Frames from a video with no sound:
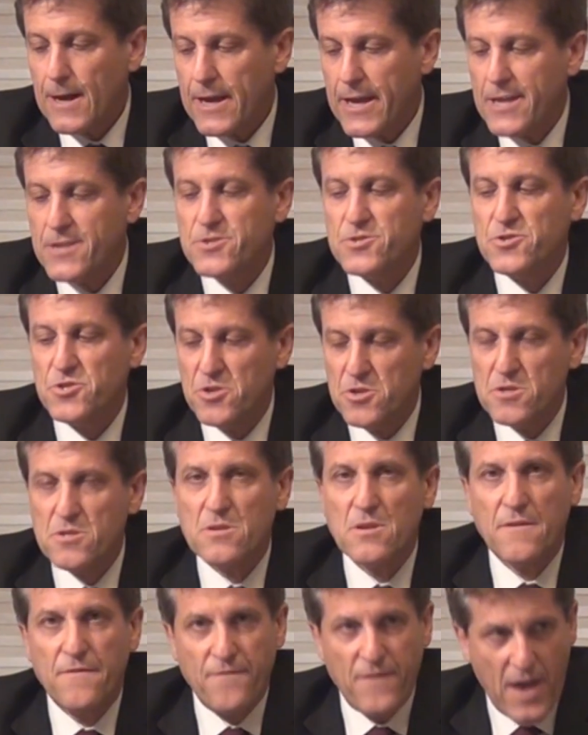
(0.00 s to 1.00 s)
It's
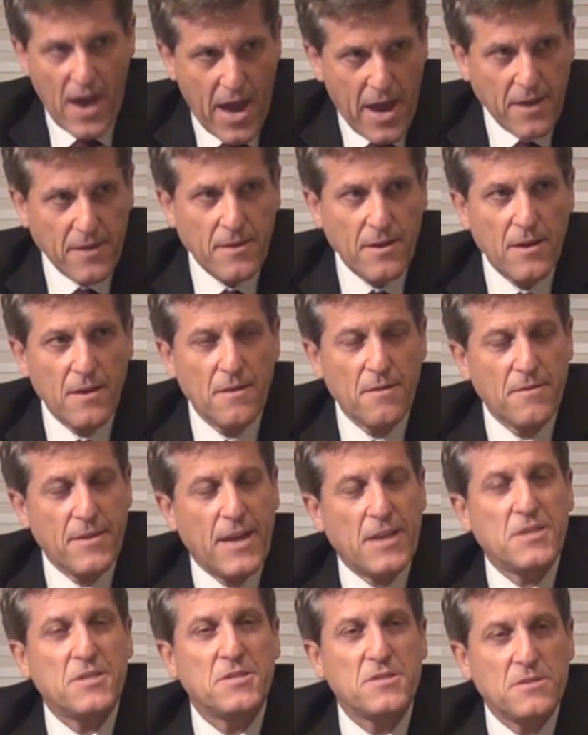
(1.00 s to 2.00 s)
just a fact
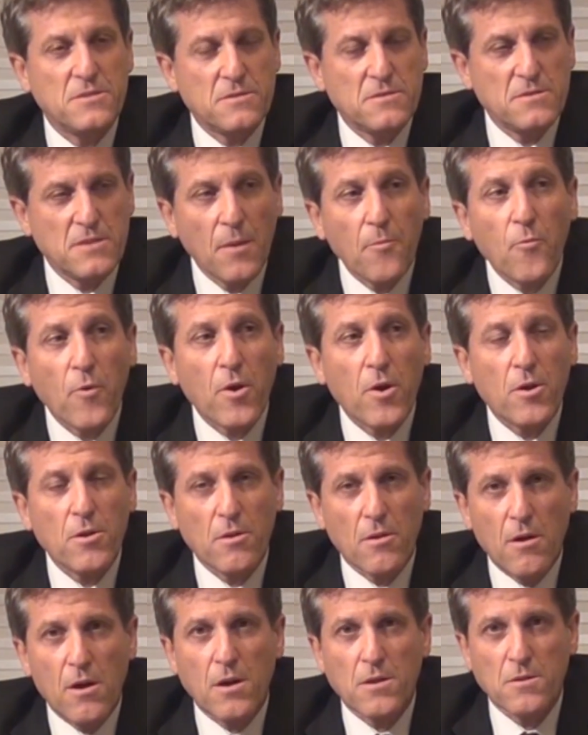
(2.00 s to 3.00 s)
that somewhere
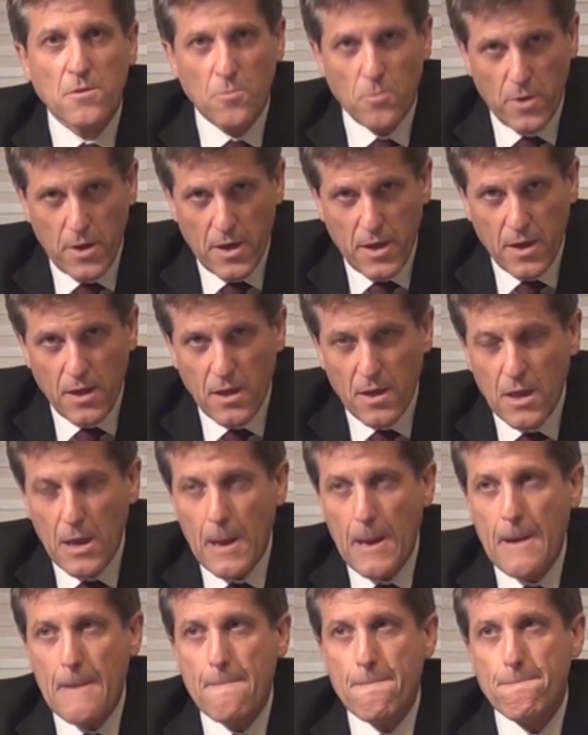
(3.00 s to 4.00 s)
along the way,
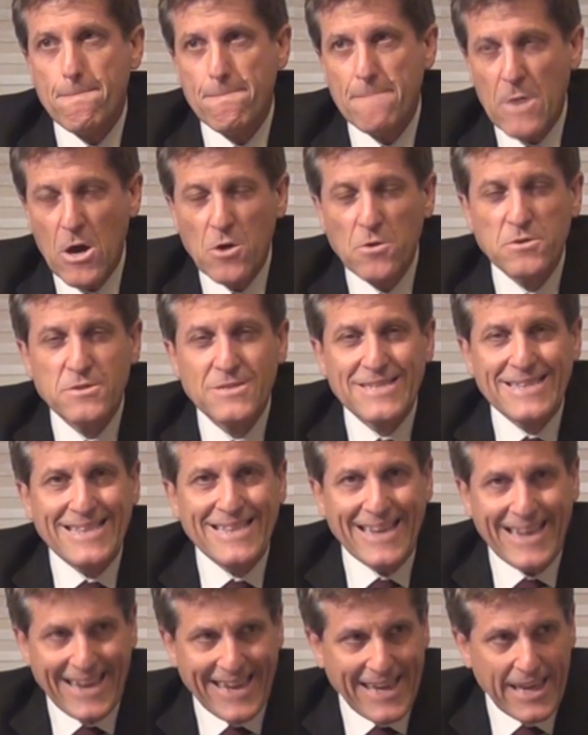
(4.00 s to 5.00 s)
most
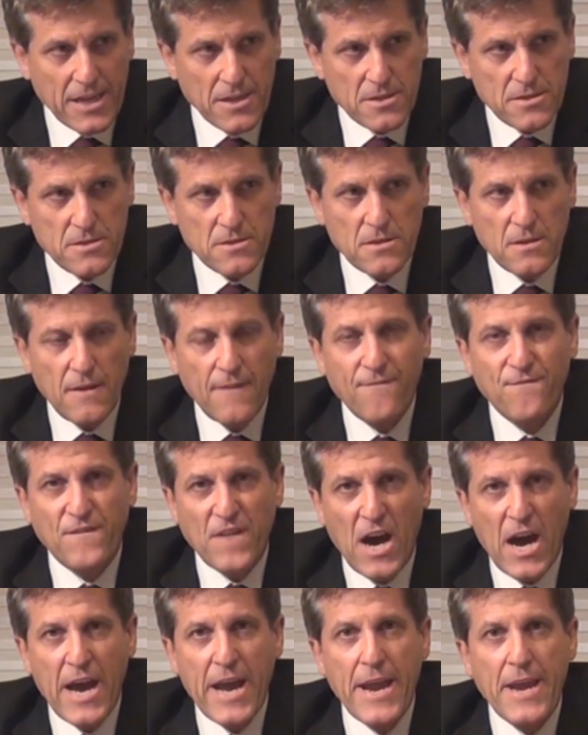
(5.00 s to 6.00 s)
litigants
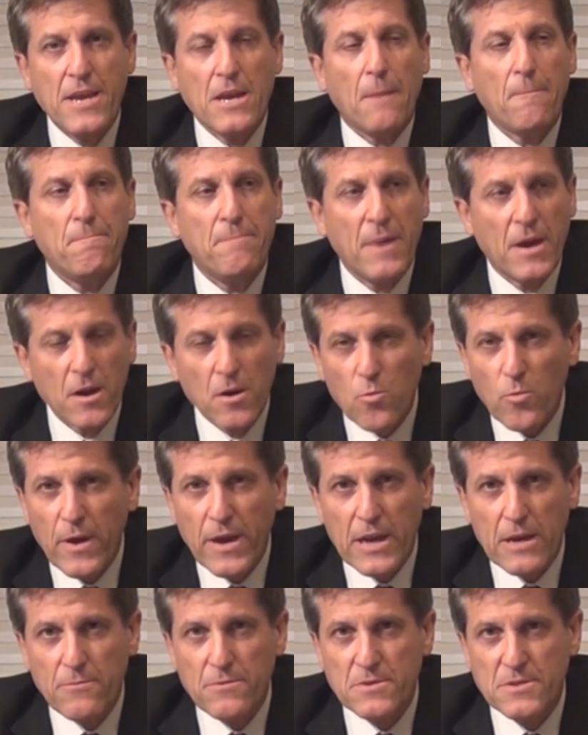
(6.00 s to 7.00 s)
find a better
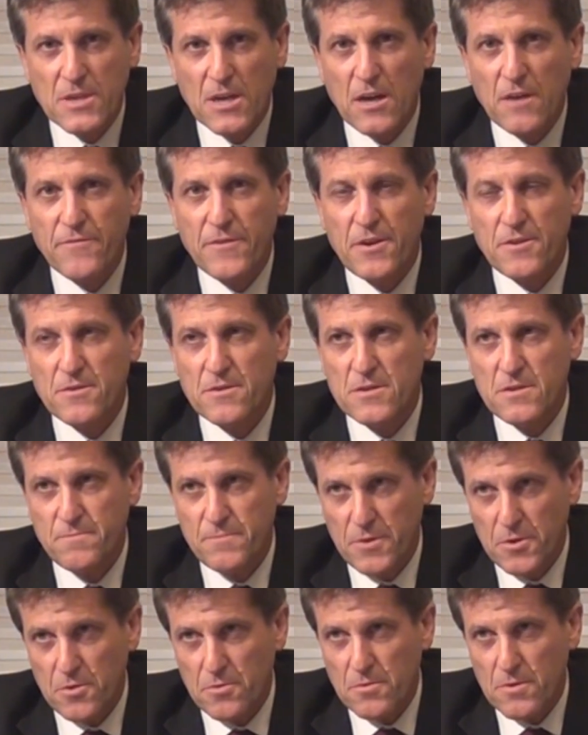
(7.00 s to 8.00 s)
way to resolve their
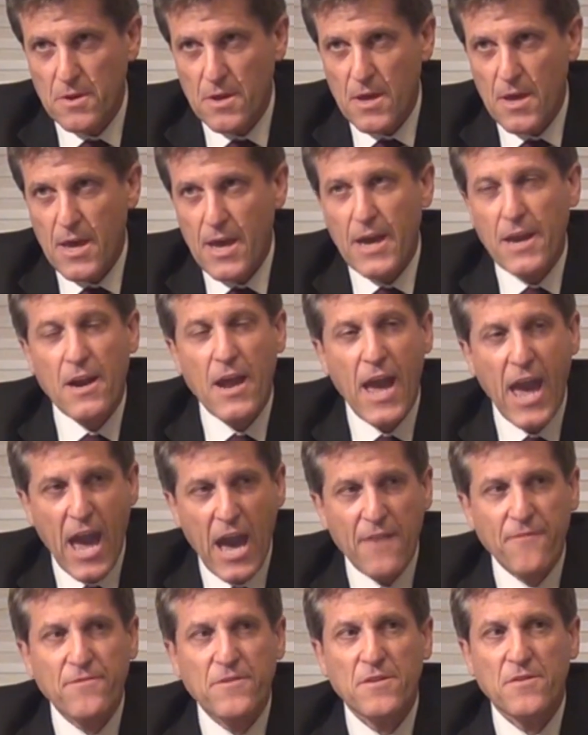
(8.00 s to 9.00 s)
dispute and
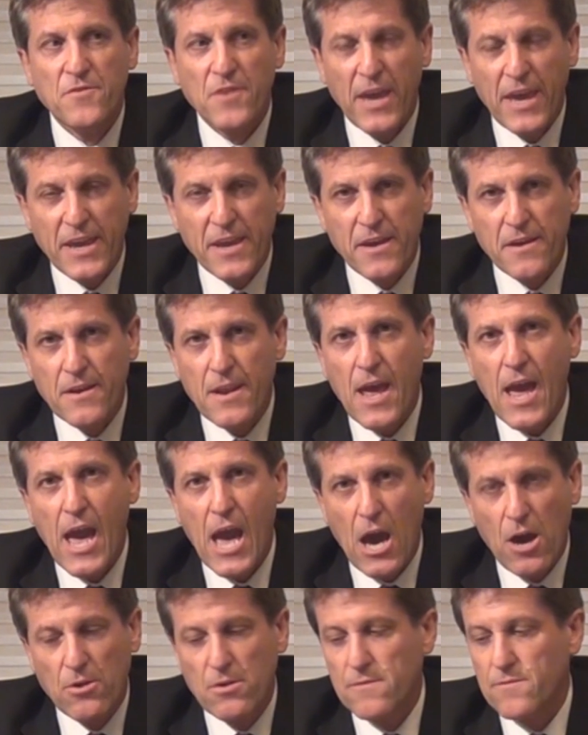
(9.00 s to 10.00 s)
have to take it
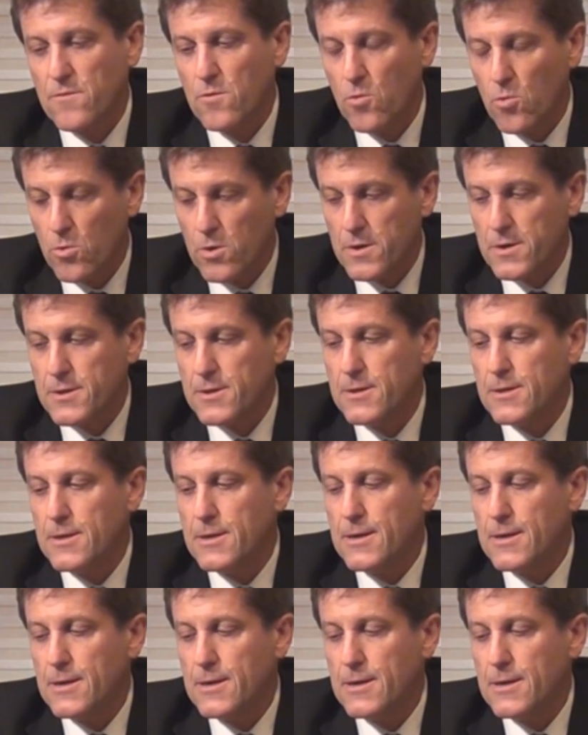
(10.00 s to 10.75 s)
out of court.